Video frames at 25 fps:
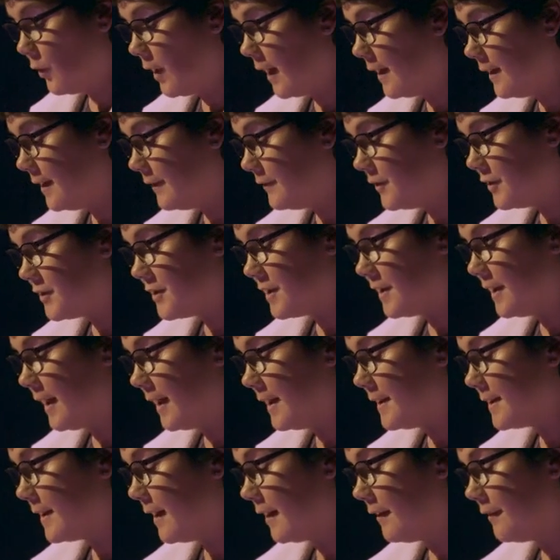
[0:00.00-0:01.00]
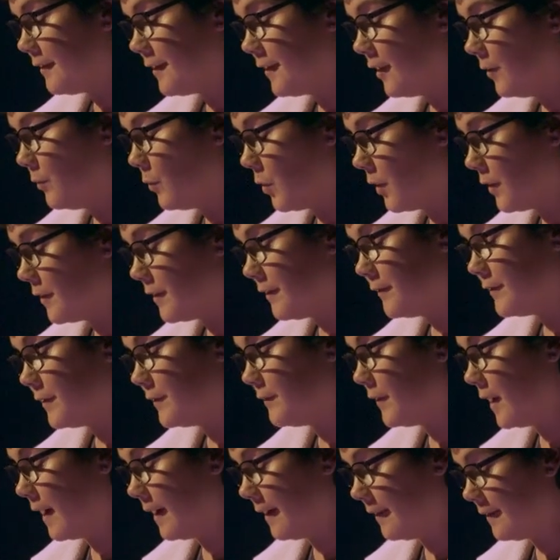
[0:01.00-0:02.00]
I leave you tonight, I have some words of
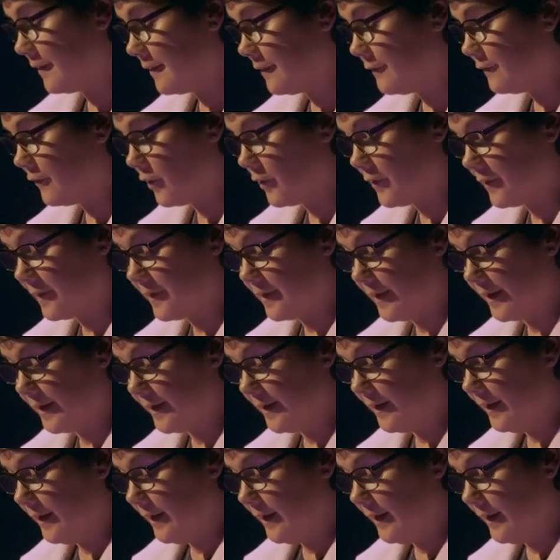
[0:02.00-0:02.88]
advice. Firstly,